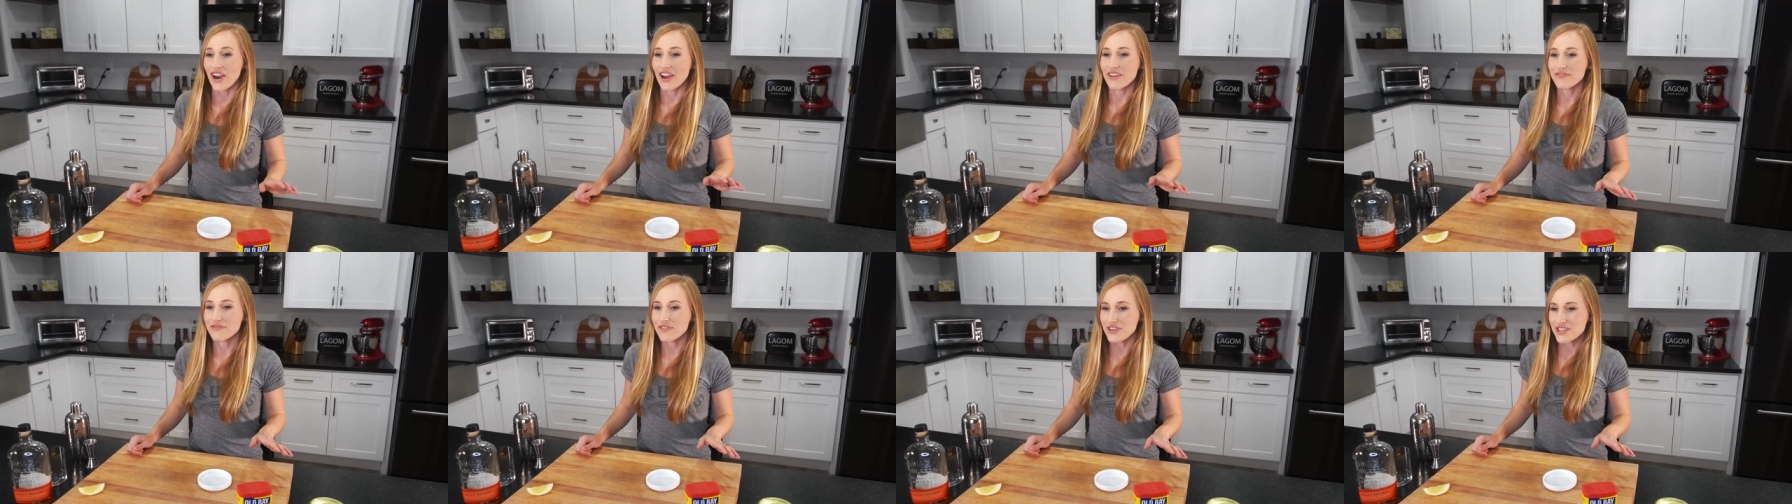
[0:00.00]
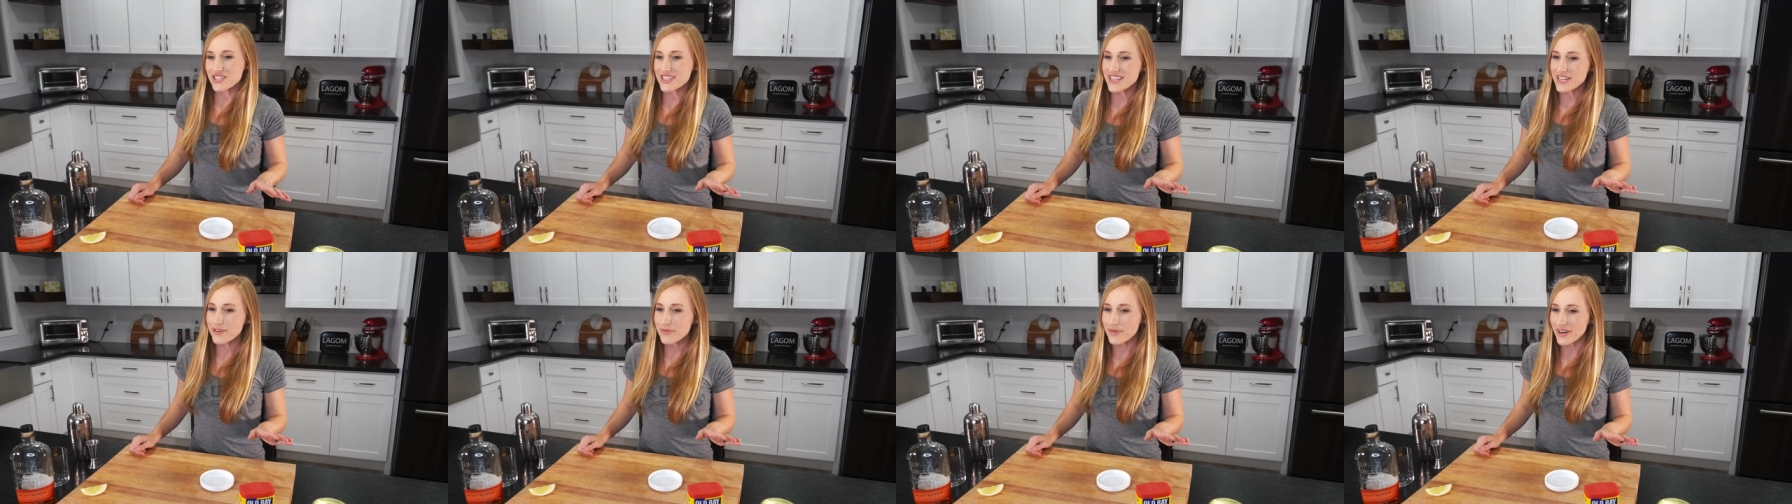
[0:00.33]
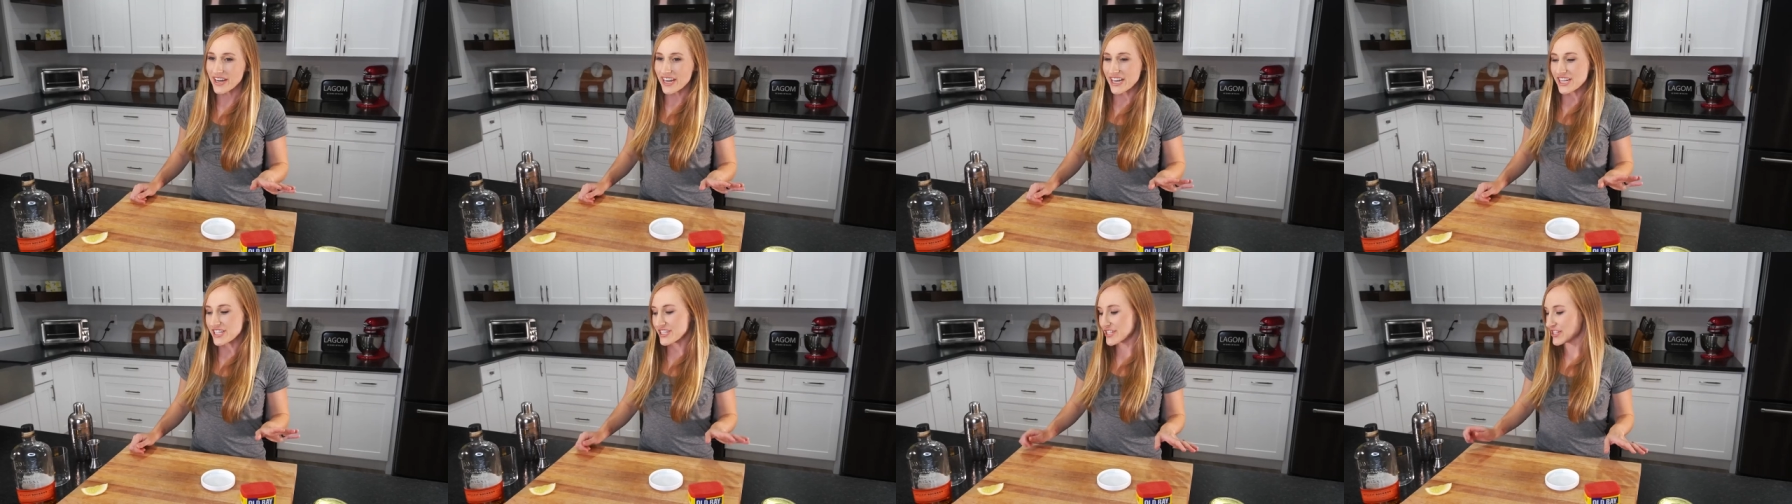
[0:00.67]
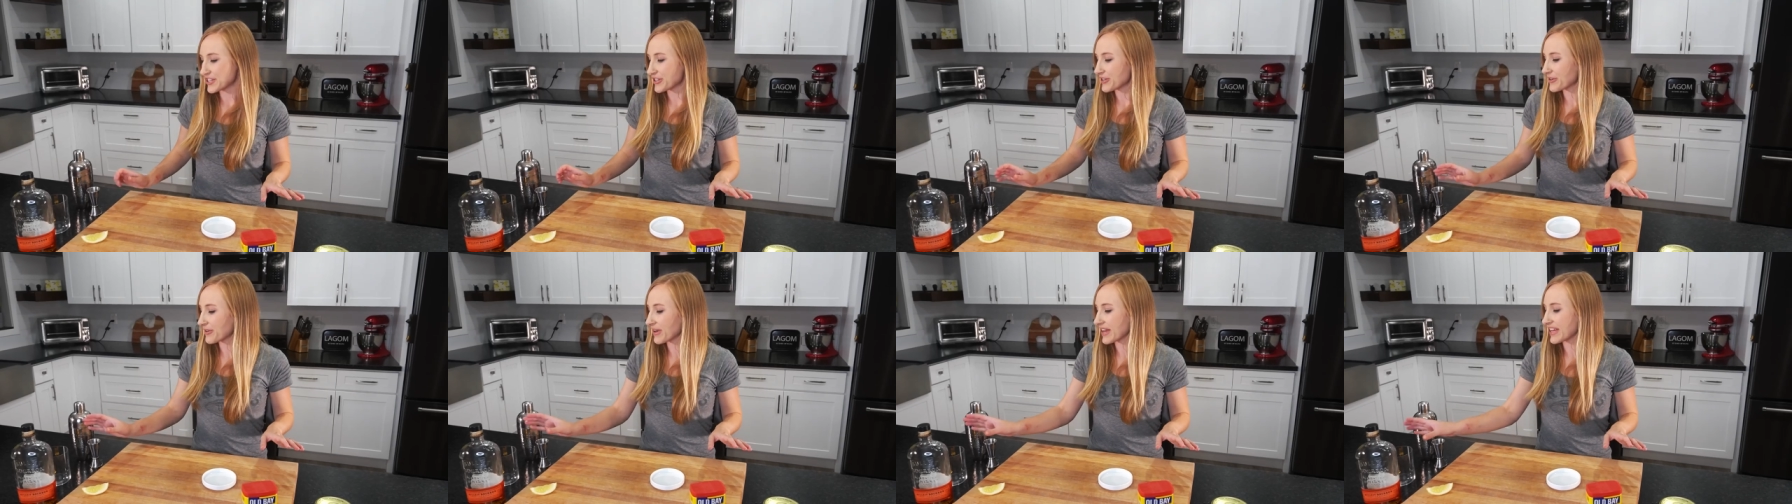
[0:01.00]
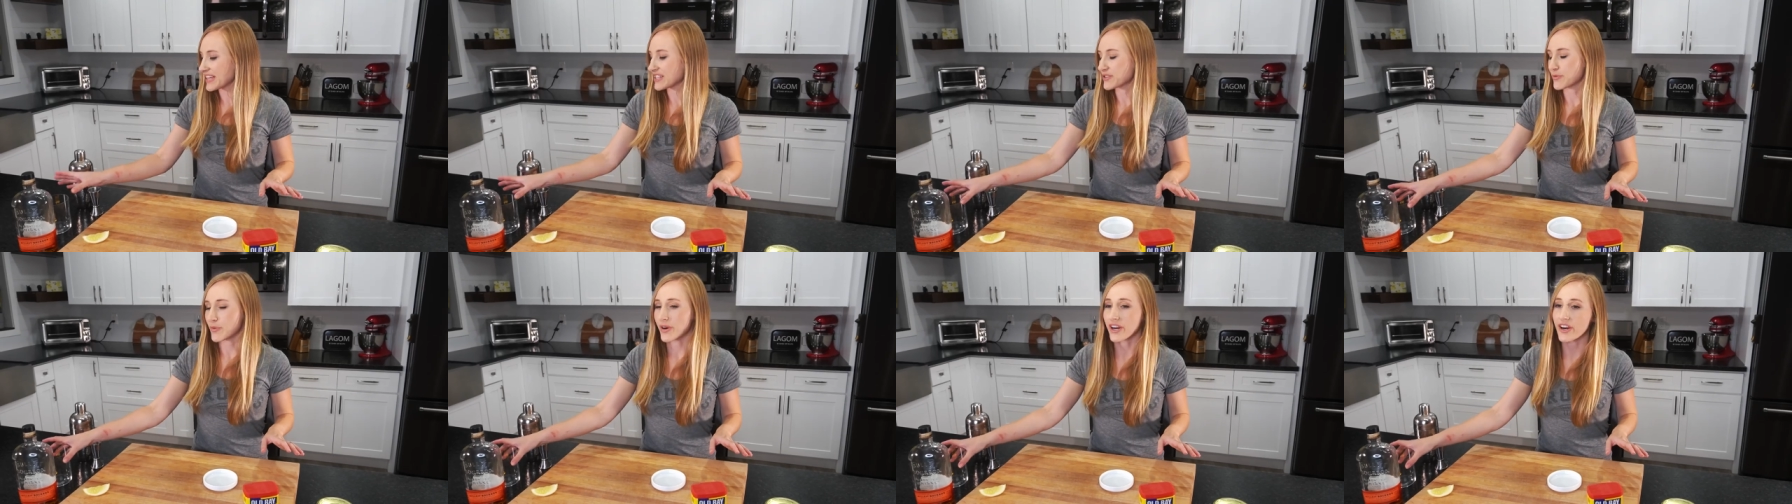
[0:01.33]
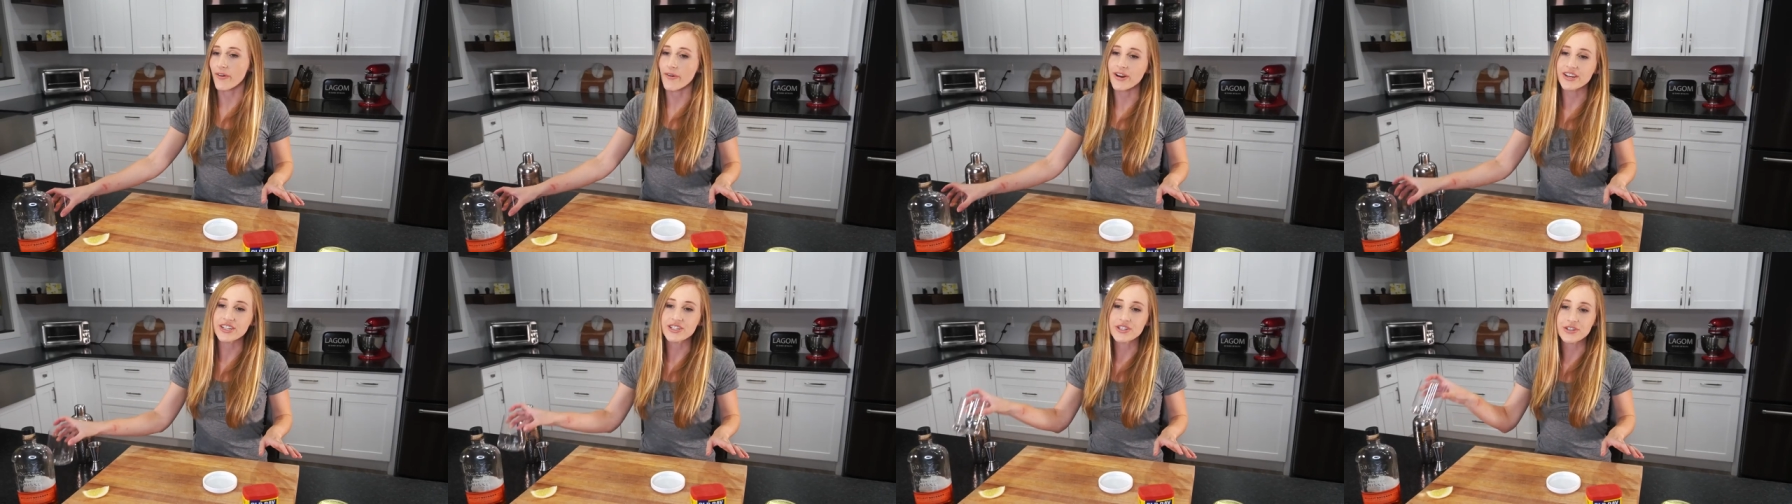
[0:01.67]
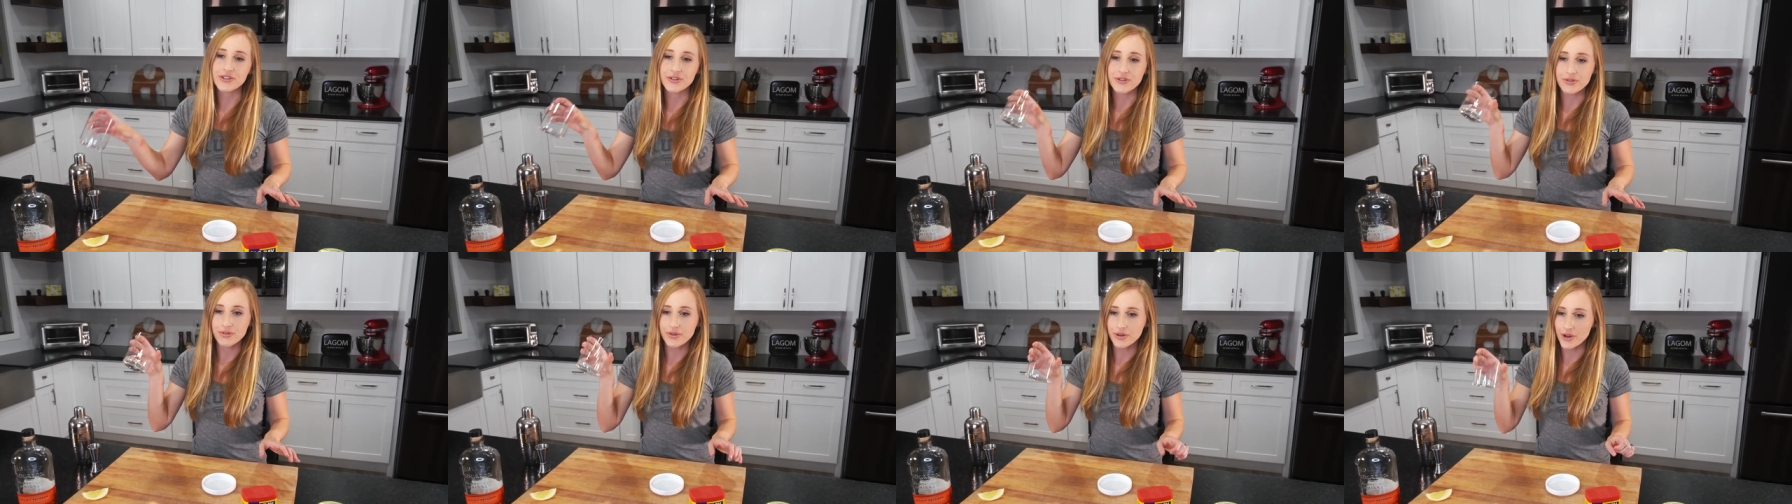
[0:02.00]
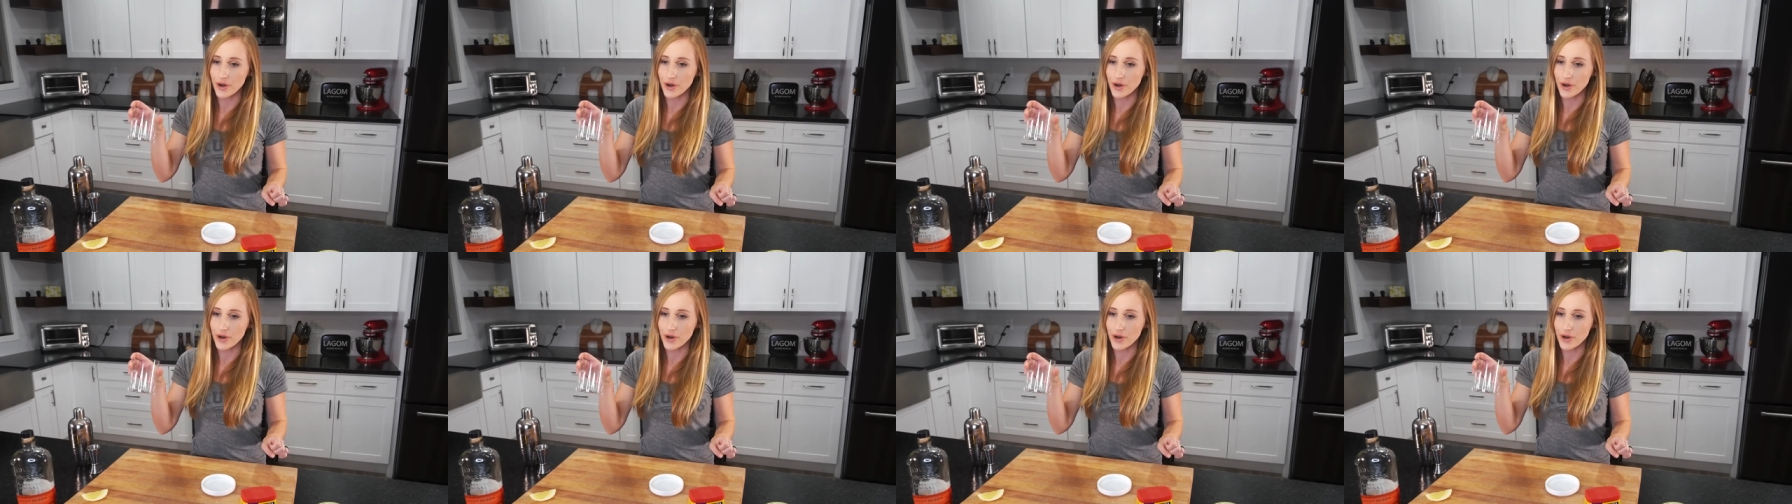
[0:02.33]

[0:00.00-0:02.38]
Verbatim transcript: All right, first thing we're gonna do is we're going to